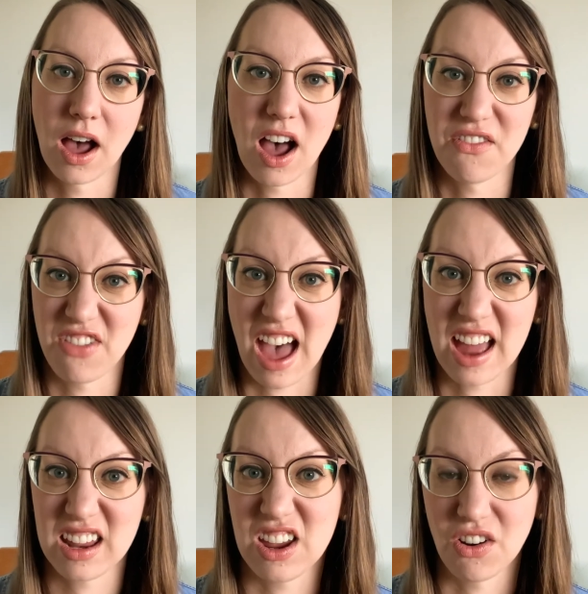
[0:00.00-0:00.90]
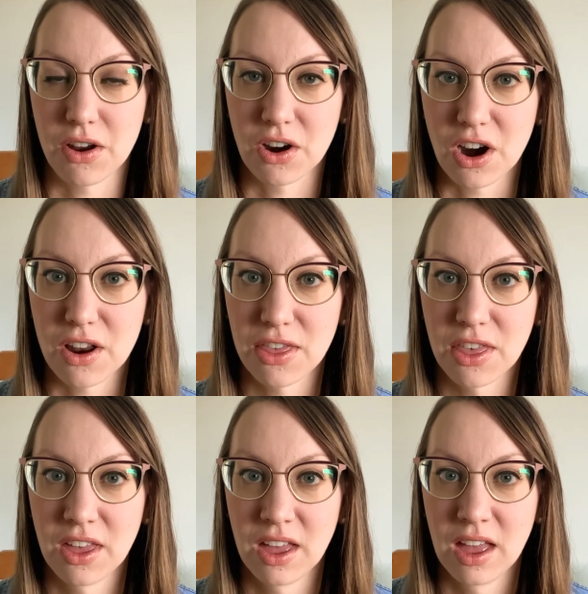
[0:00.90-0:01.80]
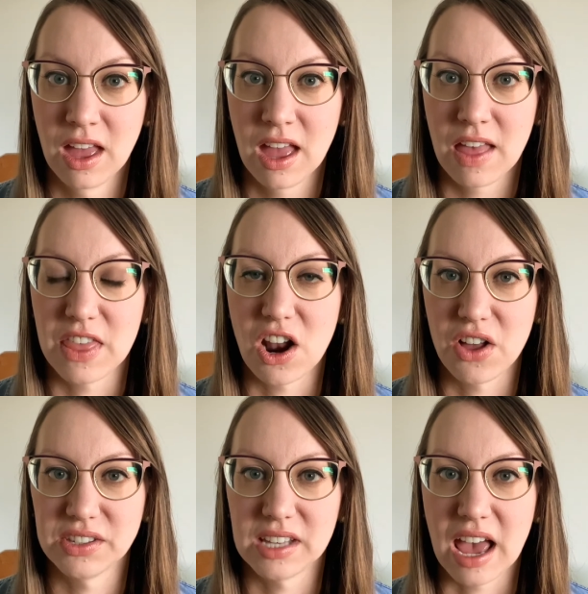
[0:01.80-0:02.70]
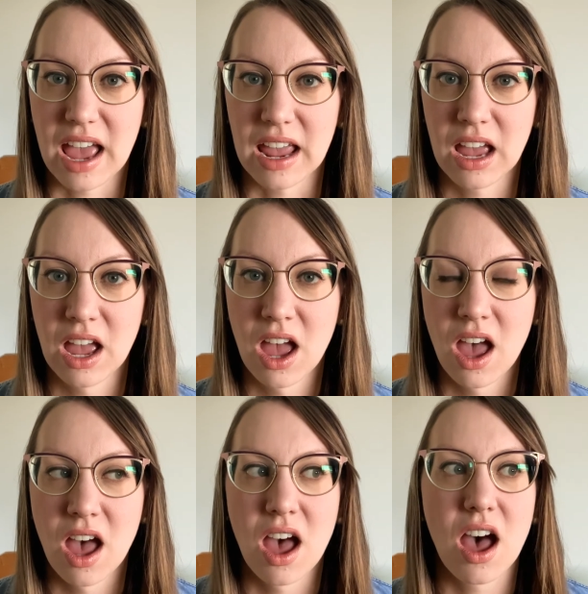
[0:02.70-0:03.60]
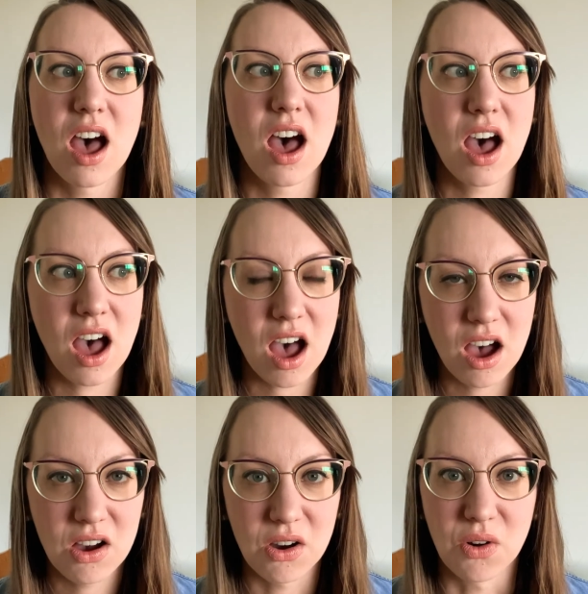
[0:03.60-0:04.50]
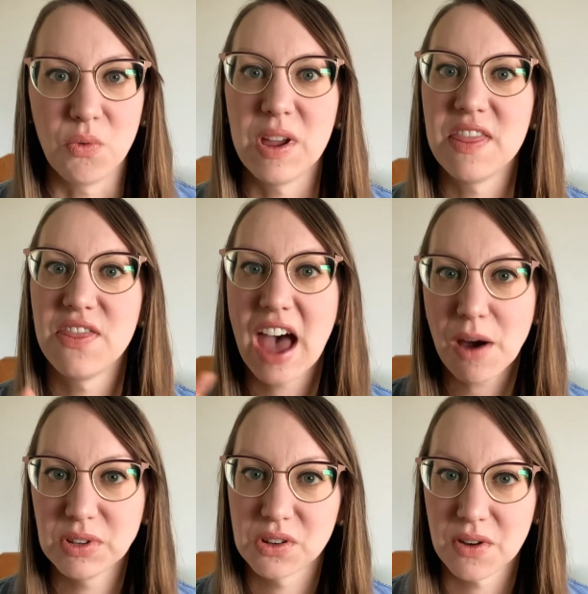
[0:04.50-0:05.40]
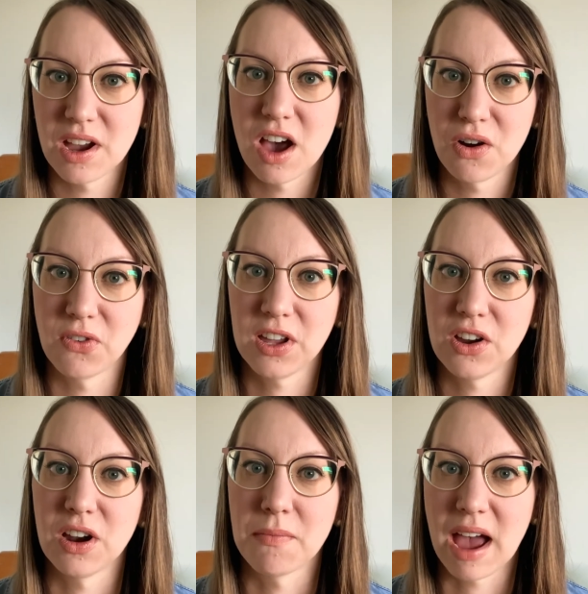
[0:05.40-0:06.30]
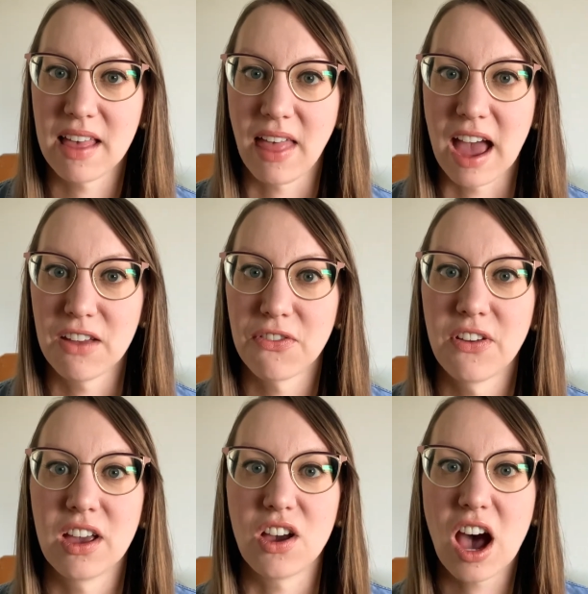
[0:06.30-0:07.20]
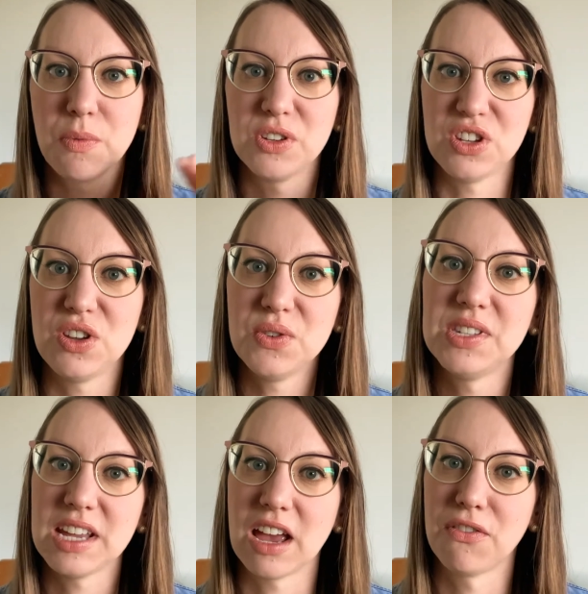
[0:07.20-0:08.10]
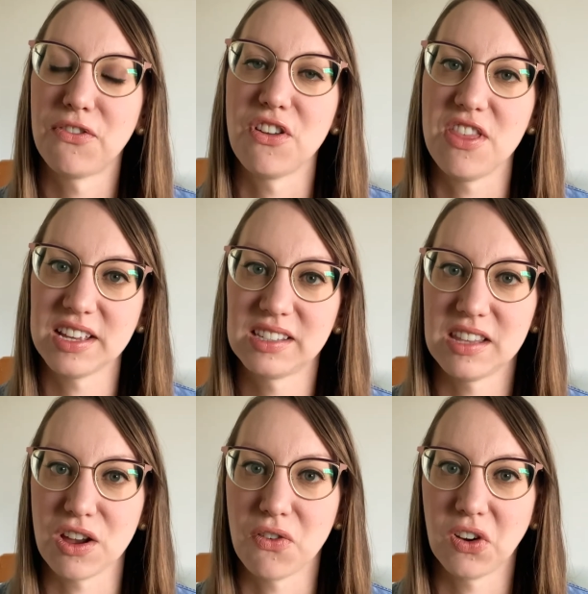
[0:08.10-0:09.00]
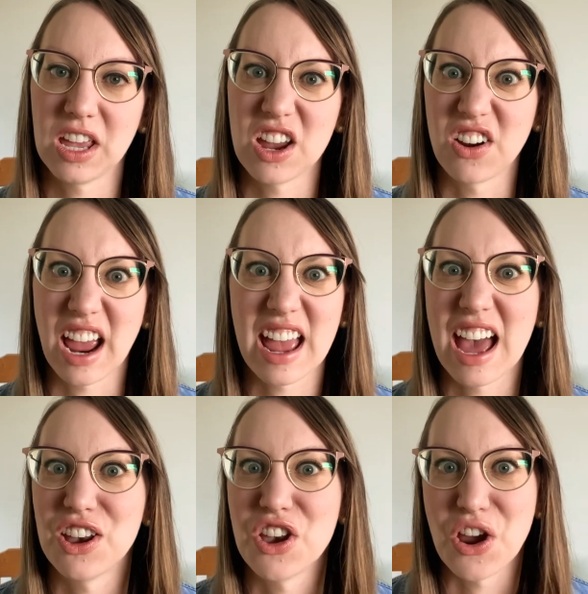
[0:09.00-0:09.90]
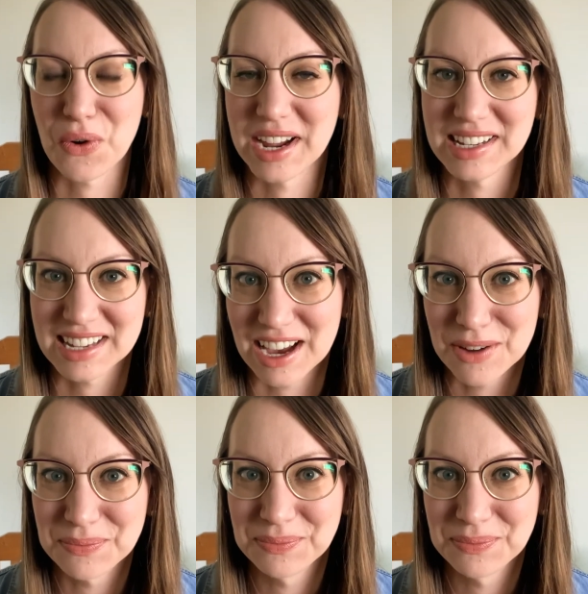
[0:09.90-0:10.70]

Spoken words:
of that here on earth, that I'll say, oh, when that was going on over here in my life, God was using it for this thing over here and I had no idea.